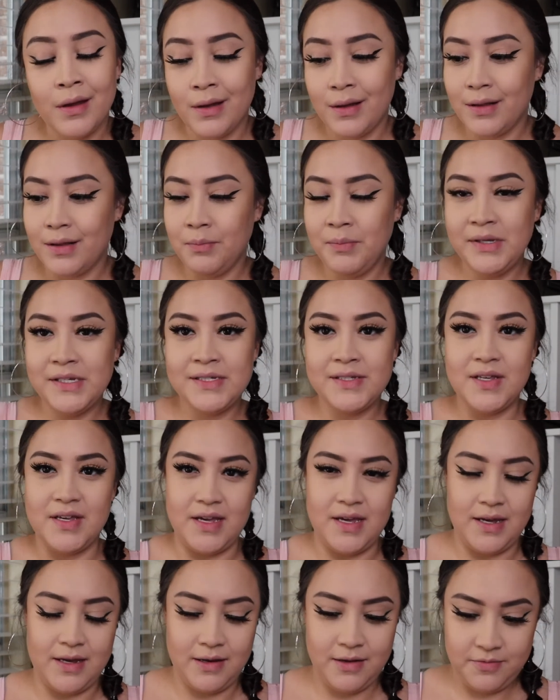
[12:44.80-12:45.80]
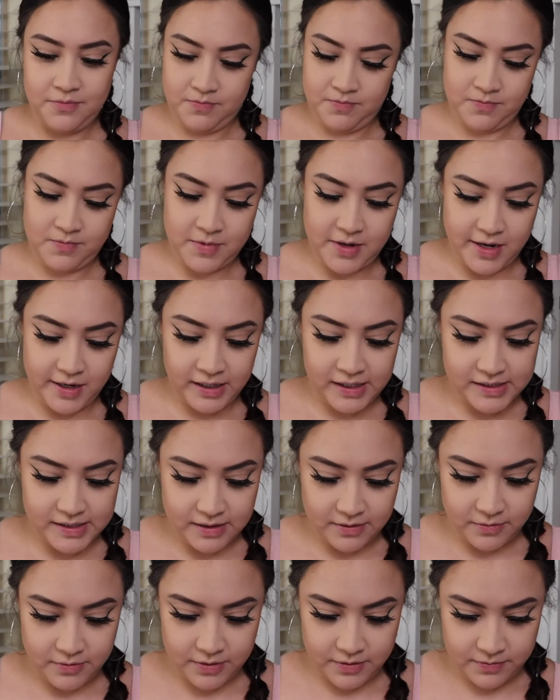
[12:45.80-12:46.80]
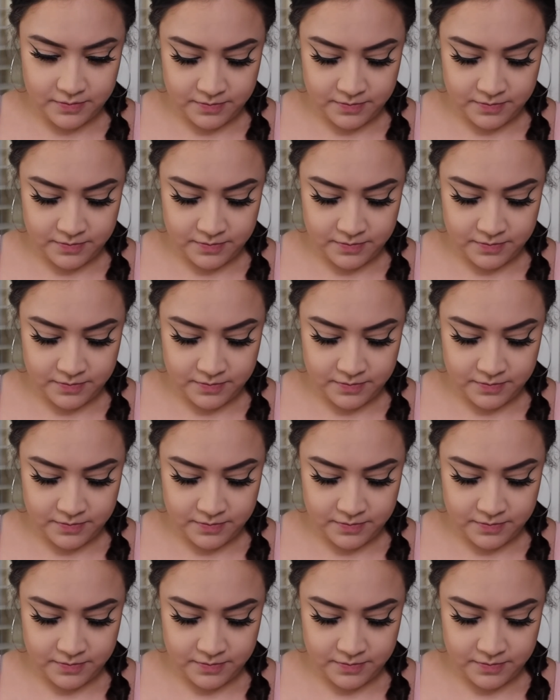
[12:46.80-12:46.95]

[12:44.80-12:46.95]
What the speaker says: let me see, because I've